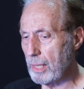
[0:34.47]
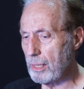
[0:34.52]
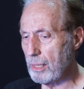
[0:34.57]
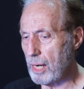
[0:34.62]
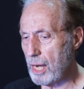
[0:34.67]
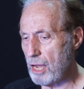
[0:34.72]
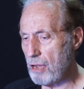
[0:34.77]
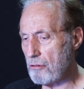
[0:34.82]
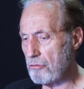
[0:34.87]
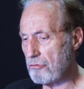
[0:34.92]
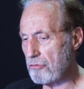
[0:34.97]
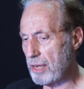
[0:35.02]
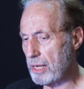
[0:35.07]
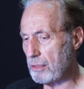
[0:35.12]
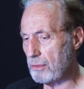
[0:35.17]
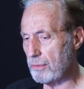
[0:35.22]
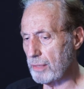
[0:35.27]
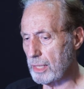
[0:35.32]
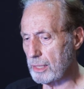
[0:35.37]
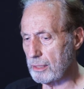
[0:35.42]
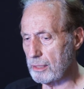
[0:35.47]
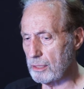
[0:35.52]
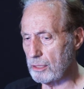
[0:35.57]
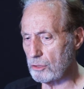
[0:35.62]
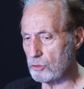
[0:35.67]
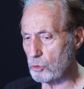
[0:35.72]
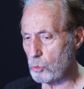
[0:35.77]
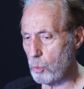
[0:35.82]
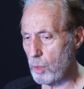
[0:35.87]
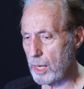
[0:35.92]
I have found that
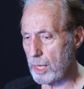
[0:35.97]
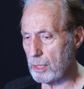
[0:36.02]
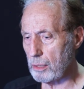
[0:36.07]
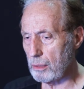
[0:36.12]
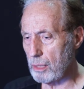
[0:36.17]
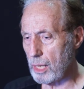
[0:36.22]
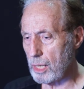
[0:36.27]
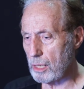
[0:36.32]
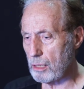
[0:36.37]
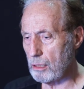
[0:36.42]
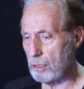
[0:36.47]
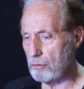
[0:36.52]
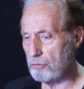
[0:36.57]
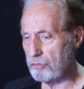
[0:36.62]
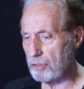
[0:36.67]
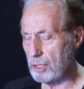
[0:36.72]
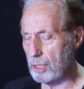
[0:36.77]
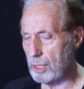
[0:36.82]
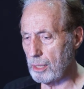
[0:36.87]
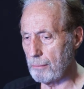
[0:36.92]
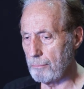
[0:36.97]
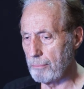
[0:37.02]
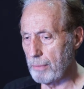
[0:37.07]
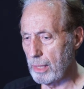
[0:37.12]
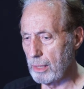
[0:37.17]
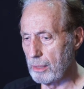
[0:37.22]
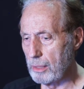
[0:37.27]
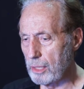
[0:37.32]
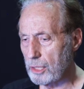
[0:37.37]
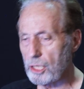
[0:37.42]
there's quite a lot of
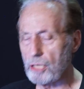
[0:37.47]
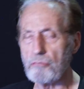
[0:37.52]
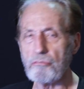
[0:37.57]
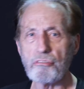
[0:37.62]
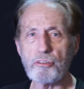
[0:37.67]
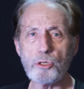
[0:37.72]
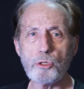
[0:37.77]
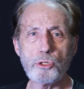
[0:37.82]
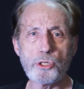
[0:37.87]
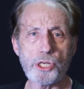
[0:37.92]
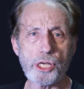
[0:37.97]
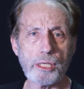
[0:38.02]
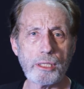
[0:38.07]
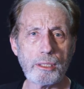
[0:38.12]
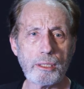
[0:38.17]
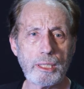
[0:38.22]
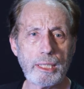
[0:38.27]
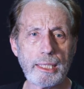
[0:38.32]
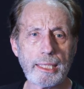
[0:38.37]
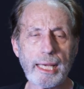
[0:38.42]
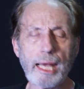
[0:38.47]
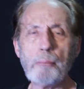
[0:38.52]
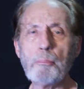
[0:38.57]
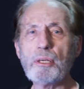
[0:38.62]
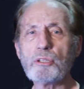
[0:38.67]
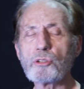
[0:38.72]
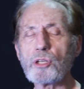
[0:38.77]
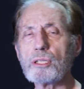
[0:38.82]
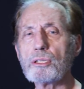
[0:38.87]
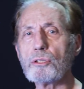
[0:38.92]
confusion and
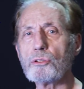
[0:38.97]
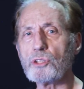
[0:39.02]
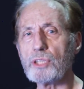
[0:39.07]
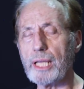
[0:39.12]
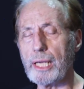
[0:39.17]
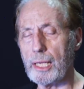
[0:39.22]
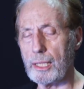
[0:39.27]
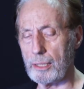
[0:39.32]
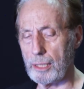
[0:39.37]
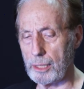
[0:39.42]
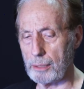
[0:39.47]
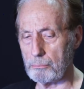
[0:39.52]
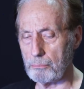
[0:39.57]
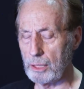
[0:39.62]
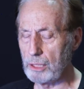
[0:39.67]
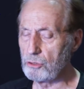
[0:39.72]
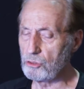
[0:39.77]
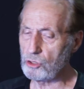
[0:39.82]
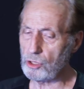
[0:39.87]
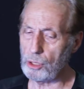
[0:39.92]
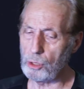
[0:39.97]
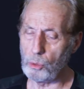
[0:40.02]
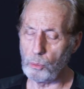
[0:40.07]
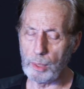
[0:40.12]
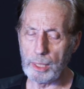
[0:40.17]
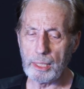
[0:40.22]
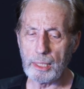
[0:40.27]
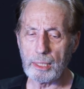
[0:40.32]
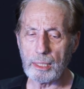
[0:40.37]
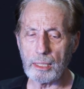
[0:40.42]
misunderstanding.
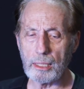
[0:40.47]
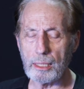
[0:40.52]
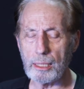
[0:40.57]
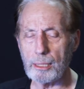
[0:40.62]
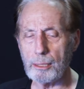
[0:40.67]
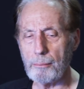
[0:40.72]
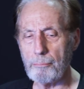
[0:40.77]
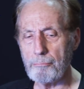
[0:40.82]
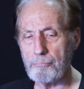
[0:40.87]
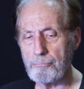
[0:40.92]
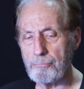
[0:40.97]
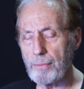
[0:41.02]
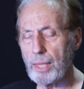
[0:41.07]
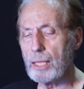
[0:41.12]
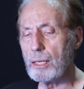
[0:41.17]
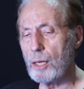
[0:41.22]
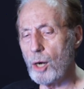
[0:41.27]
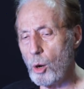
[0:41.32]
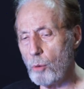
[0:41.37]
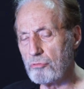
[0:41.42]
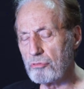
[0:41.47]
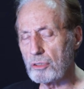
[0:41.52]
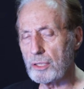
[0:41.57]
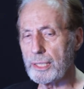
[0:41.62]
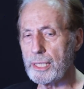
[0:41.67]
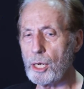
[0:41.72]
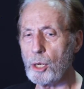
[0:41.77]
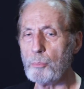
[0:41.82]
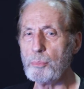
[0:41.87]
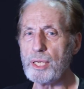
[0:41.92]
So
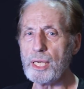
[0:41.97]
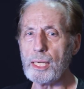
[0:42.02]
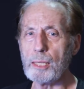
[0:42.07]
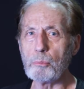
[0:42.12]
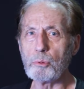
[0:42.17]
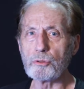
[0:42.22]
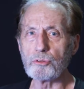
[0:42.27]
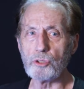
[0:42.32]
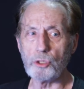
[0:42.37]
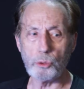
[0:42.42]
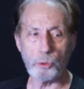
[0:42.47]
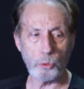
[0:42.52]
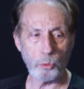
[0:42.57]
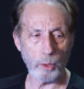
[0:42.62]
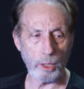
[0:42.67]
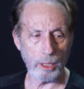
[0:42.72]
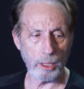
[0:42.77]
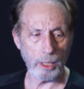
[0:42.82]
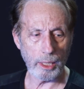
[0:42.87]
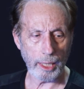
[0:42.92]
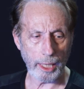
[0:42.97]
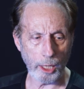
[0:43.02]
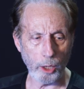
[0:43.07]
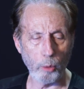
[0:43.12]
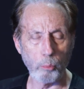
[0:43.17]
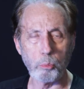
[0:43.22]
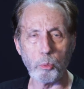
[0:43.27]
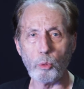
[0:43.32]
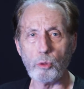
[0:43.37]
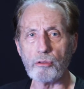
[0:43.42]
hopefully I'll be able to
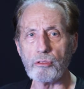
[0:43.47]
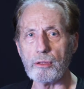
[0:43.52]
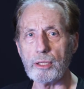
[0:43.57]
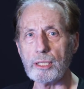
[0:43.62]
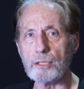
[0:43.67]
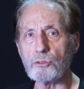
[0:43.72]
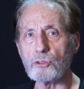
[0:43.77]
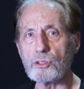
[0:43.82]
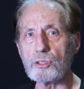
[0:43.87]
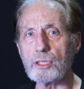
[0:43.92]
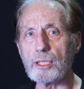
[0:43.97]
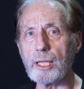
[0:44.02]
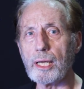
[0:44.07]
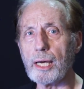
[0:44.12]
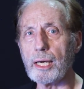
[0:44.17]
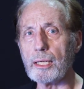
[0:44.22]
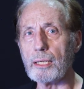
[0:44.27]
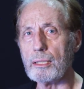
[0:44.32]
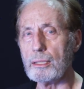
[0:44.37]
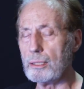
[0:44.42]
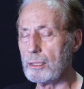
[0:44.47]
help with this today.